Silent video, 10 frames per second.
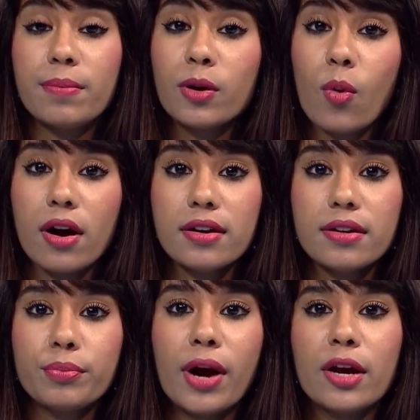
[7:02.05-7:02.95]
Number
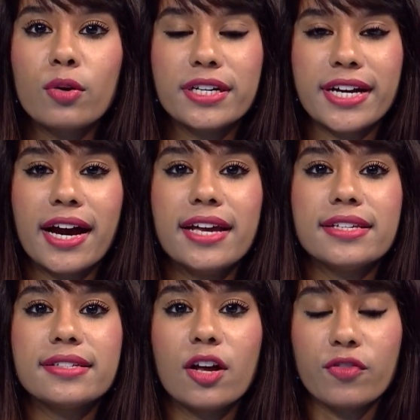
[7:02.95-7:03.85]
1,
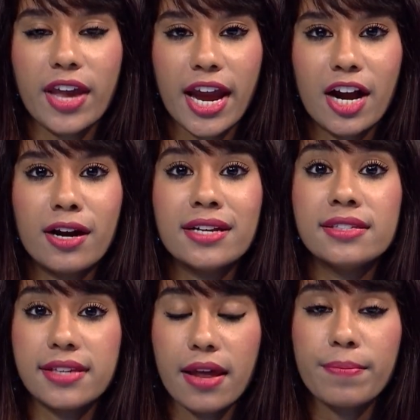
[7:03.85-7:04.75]
prioritize self-care and
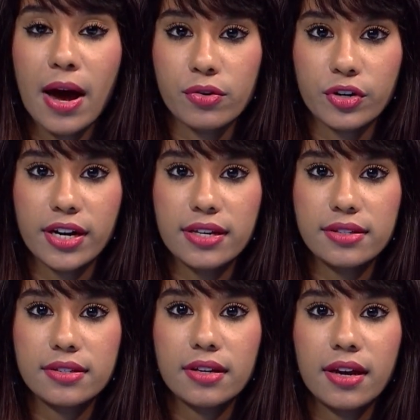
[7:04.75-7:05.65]
set
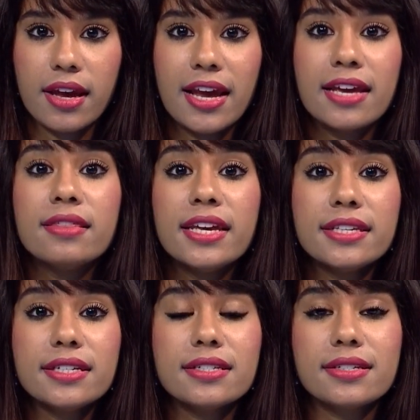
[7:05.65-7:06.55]
boundaries.
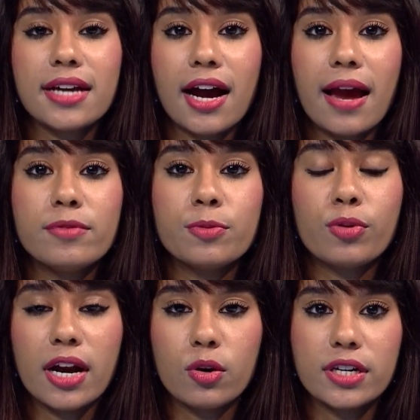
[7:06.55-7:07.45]
This is a time to
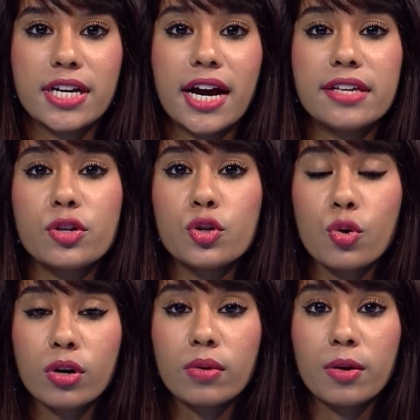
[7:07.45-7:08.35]
prioritize
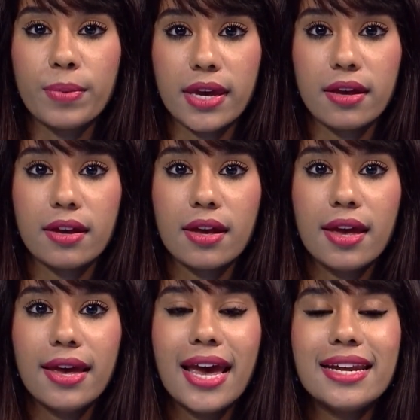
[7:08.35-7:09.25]
your well-being,
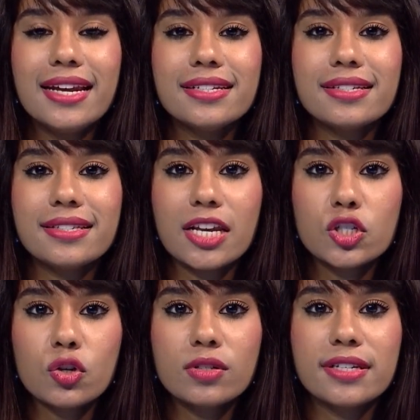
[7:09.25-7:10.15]
and it is
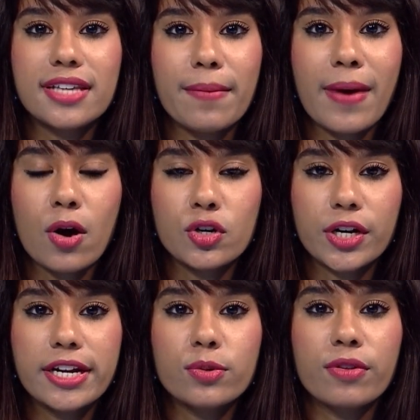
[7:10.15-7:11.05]
essential to set
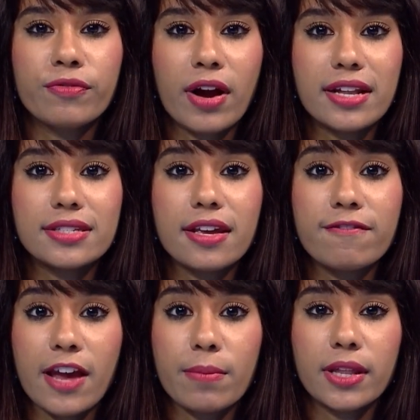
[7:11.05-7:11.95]
boundaries with friends and
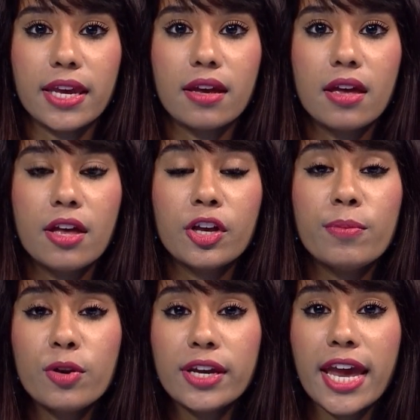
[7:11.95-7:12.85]
family,
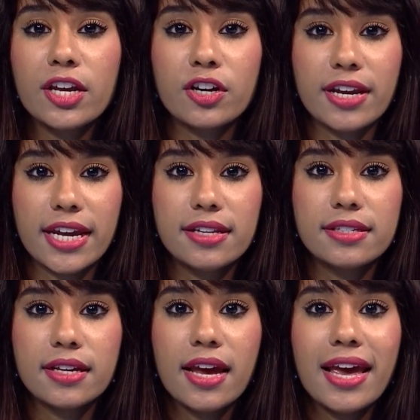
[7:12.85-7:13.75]
communicate your needs,
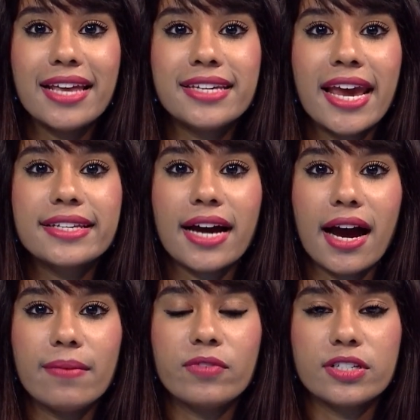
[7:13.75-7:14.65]
and take
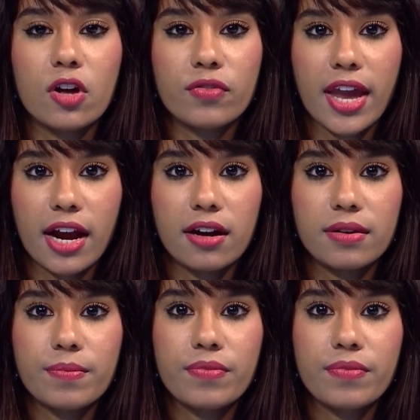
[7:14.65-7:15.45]
time for self-care.